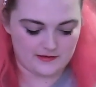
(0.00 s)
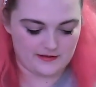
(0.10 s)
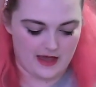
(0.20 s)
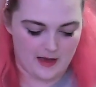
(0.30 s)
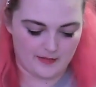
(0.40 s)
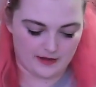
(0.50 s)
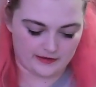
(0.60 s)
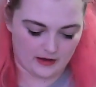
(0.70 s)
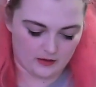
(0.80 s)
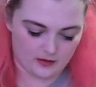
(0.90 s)
them, I was like,
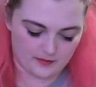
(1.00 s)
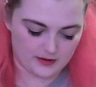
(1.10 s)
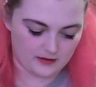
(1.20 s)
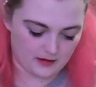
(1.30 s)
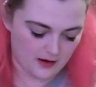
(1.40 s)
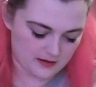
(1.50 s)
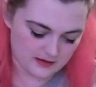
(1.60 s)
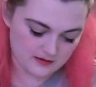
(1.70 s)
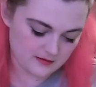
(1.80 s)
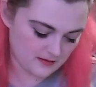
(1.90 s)
oh my god,
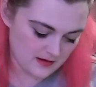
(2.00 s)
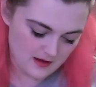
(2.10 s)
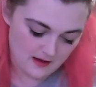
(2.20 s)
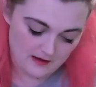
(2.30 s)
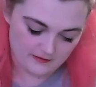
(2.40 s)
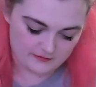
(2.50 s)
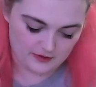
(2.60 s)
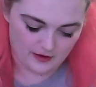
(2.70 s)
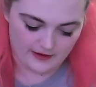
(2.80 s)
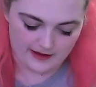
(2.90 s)

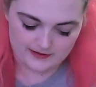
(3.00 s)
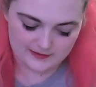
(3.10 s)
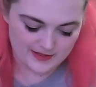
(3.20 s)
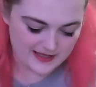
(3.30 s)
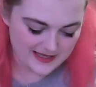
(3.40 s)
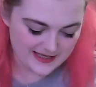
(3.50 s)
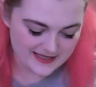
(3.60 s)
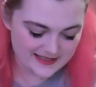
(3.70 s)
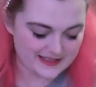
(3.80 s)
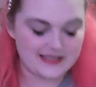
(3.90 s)
gotta get some of
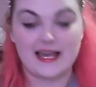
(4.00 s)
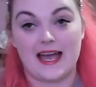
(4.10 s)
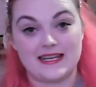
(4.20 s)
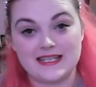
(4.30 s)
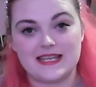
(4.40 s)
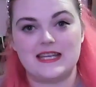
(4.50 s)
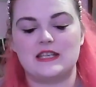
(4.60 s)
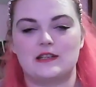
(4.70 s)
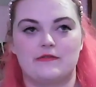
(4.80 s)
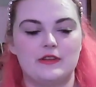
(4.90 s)
these. And I did. A
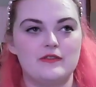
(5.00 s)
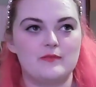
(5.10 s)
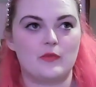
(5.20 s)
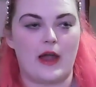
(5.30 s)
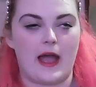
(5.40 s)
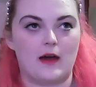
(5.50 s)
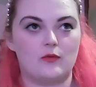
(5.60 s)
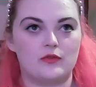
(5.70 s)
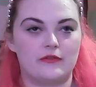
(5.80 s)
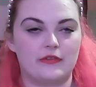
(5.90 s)
few of them were
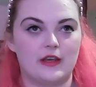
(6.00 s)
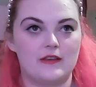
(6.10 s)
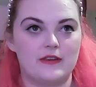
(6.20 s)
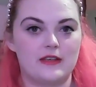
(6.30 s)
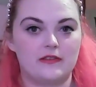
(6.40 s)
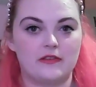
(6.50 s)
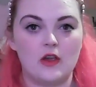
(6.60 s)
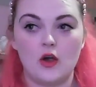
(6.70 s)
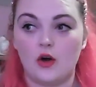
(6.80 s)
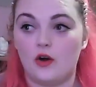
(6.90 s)
out of service,
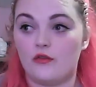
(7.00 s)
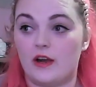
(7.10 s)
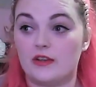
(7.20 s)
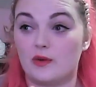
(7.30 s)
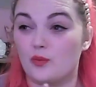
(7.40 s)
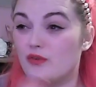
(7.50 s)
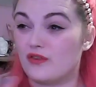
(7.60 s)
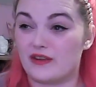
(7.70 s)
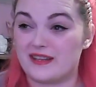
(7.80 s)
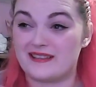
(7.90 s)
otherwise I would have got
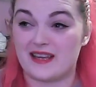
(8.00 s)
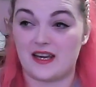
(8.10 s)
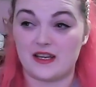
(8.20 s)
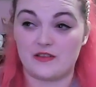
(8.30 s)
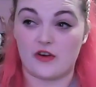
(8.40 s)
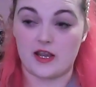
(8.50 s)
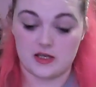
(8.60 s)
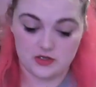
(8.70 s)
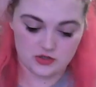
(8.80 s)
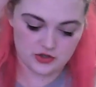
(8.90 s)
the entire
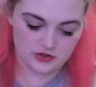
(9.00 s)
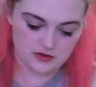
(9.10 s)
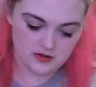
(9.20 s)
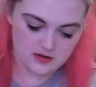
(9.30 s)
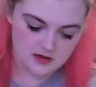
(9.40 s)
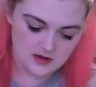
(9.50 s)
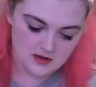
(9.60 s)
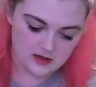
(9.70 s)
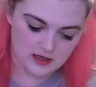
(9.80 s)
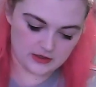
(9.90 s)
range.
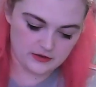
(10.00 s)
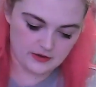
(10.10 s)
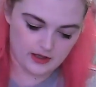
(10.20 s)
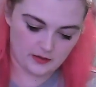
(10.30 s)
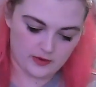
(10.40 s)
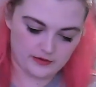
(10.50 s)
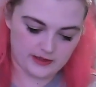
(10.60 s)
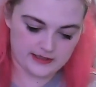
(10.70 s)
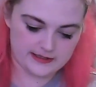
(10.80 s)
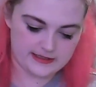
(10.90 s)
I don't know how well you
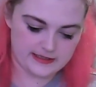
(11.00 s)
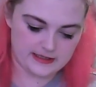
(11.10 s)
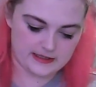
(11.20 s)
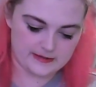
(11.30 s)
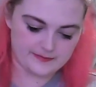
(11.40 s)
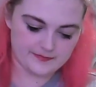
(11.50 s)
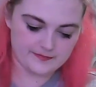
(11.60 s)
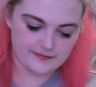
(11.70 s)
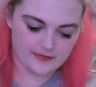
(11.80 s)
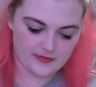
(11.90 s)
can see them,
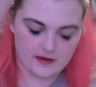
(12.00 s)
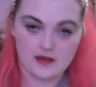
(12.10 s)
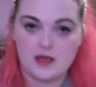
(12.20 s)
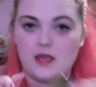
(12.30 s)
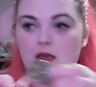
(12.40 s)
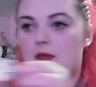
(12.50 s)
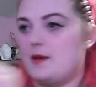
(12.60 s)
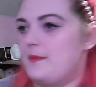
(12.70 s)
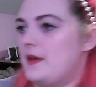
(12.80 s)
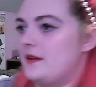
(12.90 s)
but